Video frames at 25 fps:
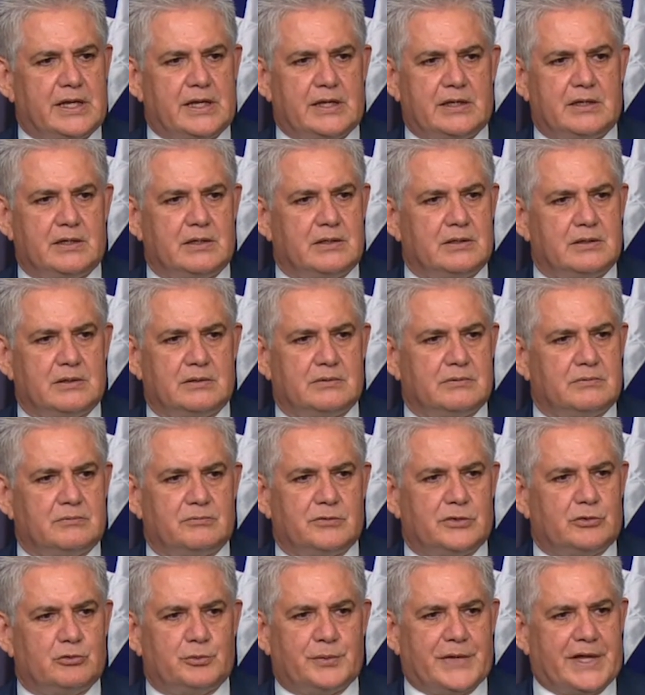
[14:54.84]
then
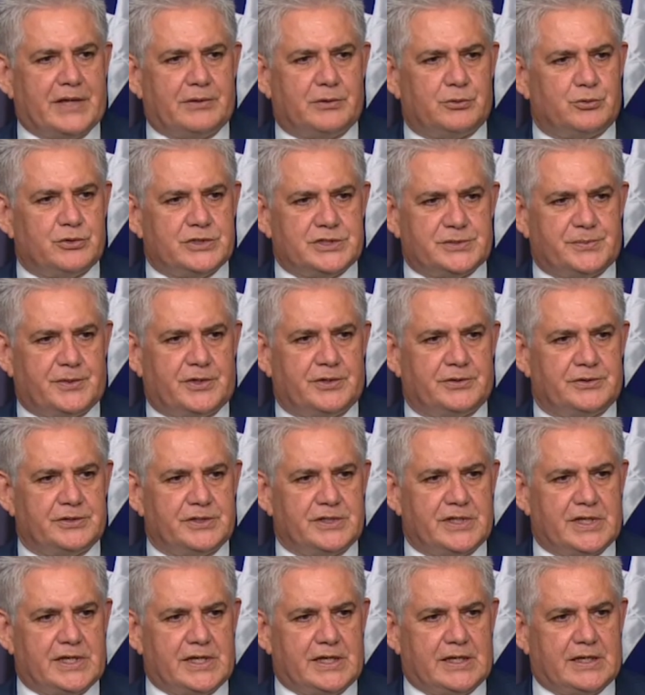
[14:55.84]
we'll be able to
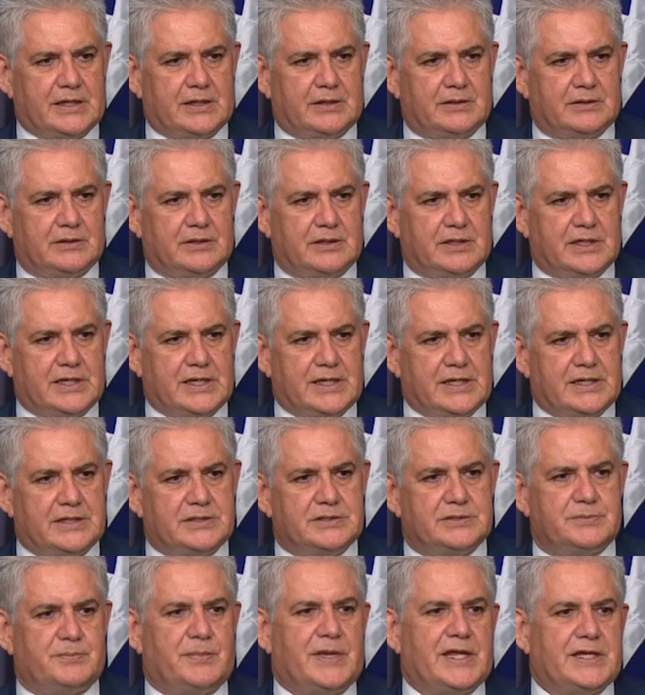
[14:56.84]
respond to their
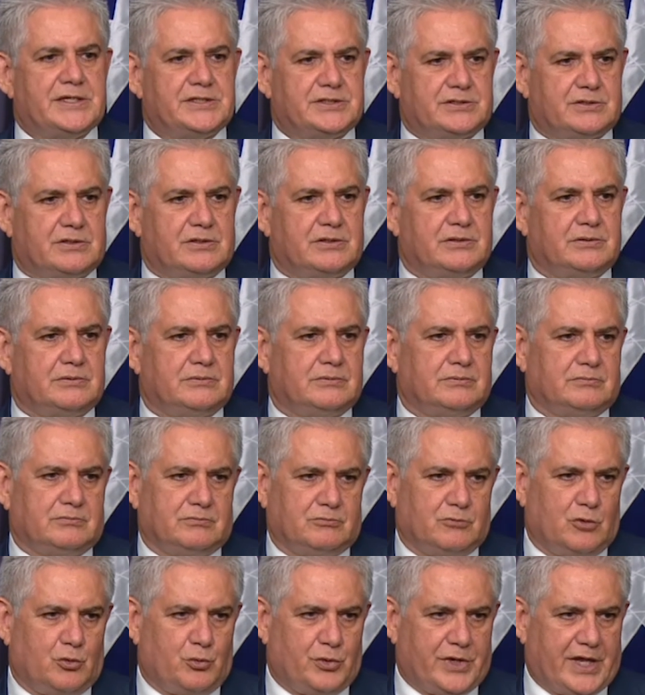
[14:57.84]
needs based
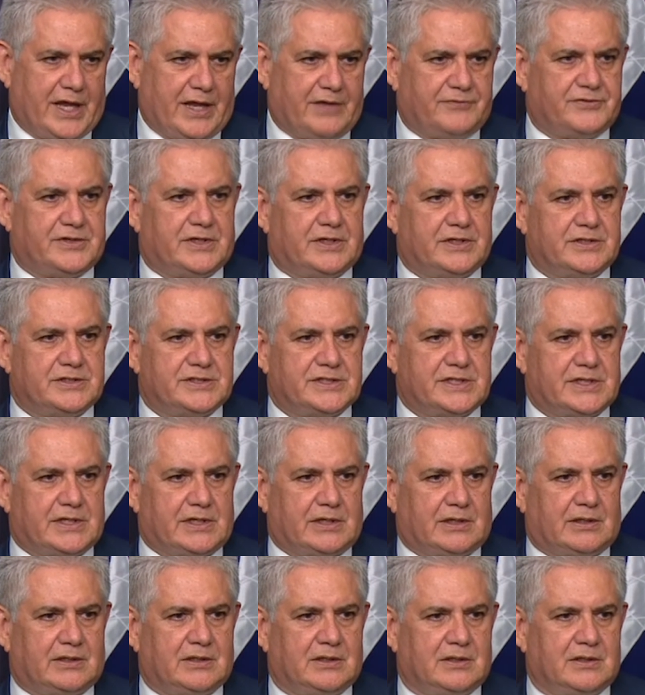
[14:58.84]
on what we have to
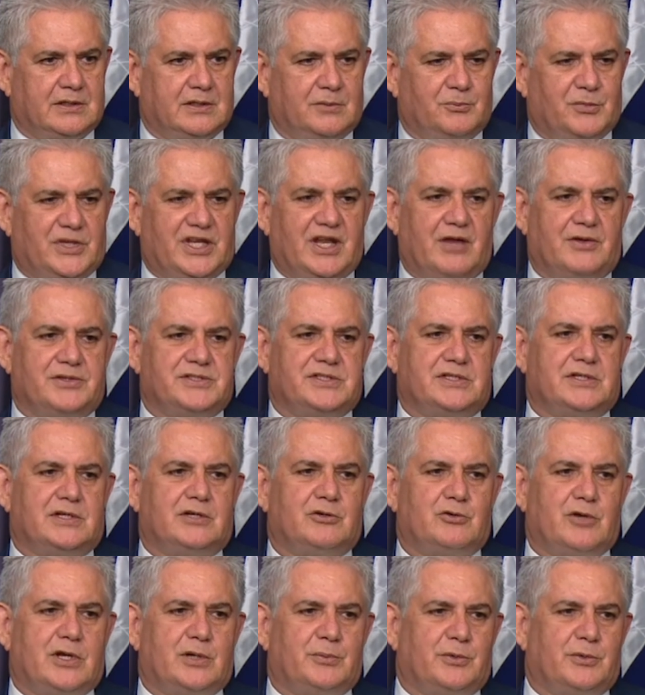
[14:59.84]
consider. But no, it's an